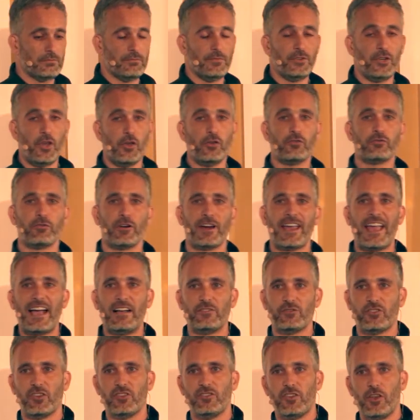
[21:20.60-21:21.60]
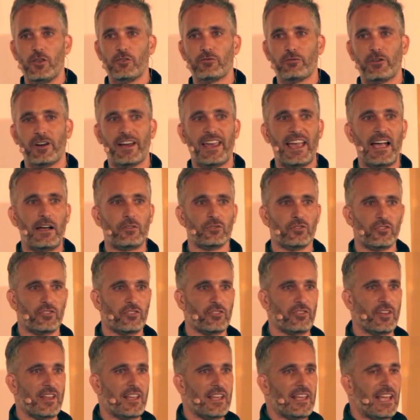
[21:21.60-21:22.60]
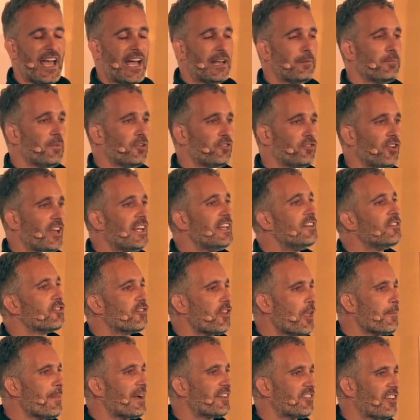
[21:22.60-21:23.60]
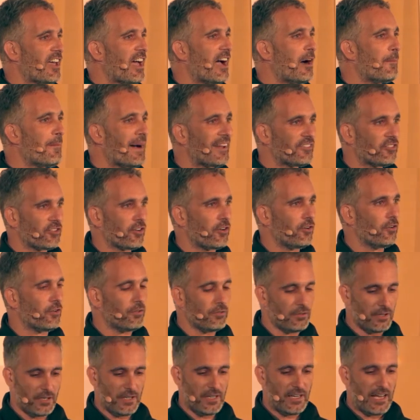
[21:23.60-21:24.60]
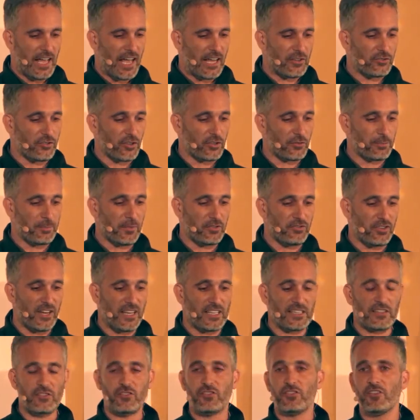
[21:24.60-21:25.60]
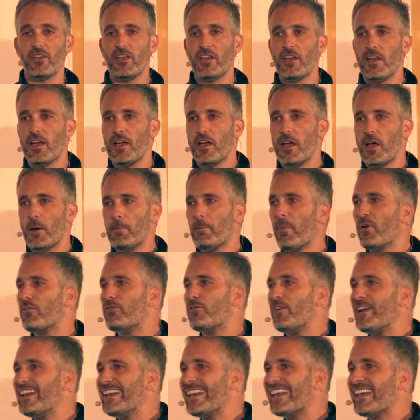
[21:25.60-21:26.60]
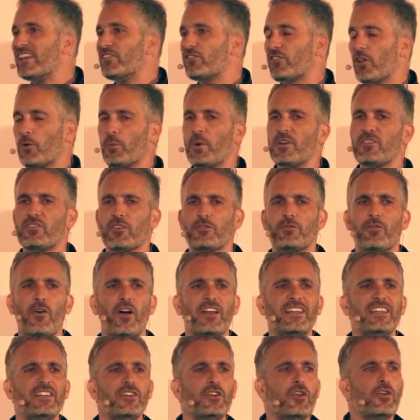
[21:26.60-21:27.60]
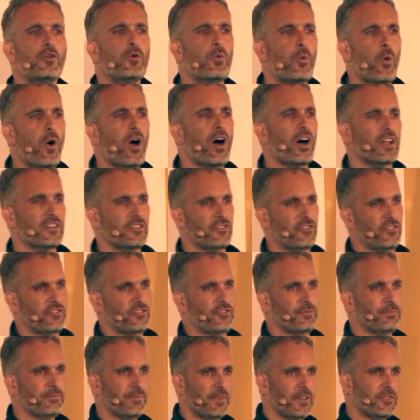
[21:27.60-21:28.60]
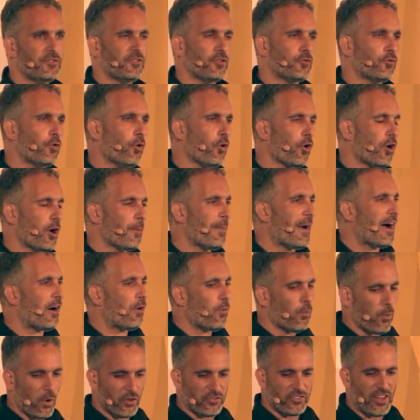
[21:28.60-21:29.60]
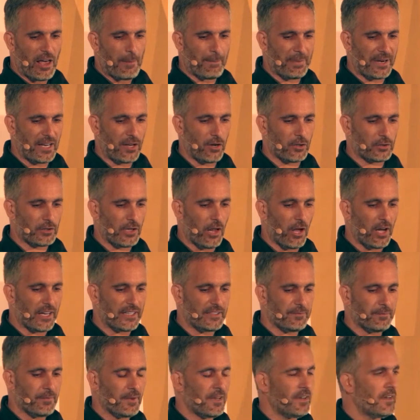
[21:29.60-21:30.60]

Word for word: user accounts as user accounts, and machines, no matter how magical, as just machines. My feeling is that we should find new words to talk about what's happening online.